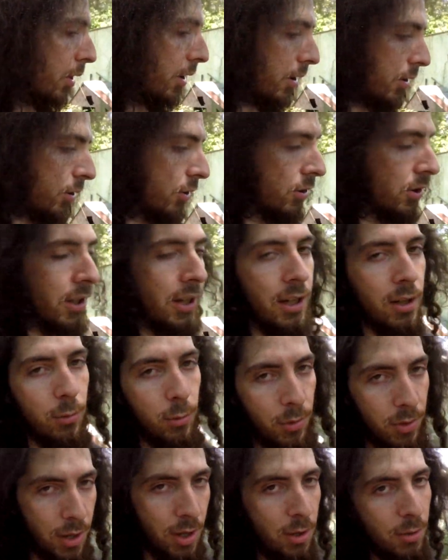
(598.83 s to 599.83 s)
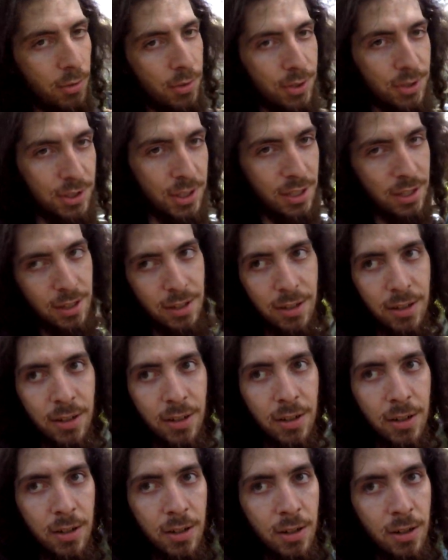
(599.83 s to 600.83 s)
it looks like without the skin
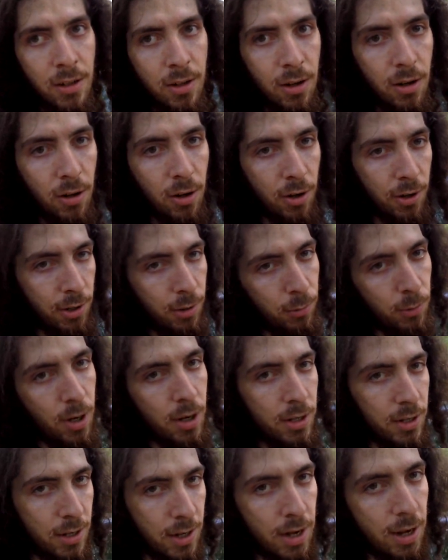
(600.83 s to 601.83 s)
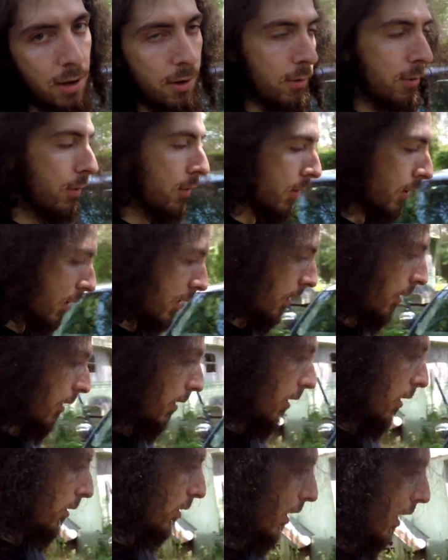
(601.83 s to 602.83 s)
on it right now.
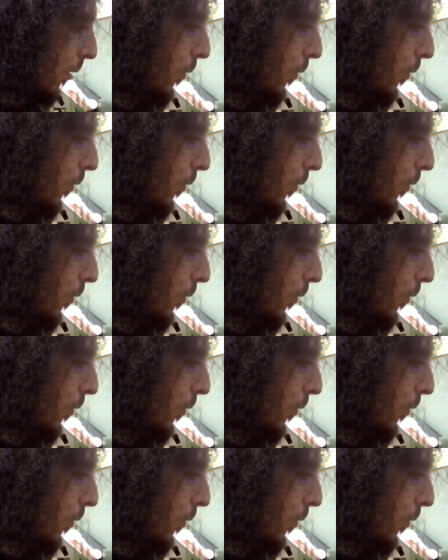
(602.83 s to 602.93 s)
So that